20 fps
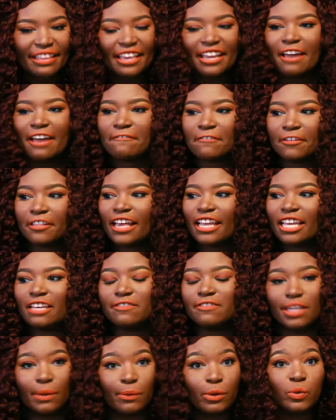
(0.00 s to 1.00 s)
Like I feel like
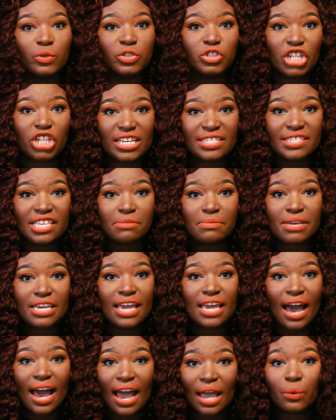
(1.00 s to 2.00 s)
if someone was chasing
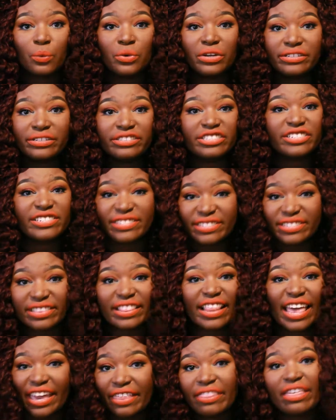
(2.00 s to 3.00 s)
me, I would just
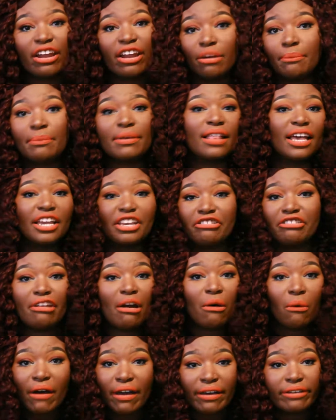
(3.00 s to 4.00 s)
lay there and be like, you
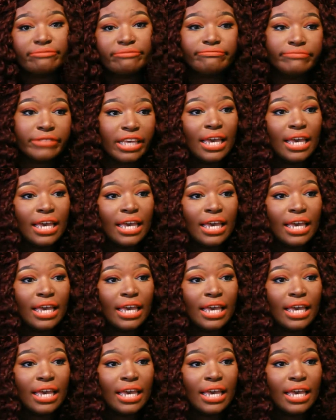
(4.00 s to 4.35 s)
know what?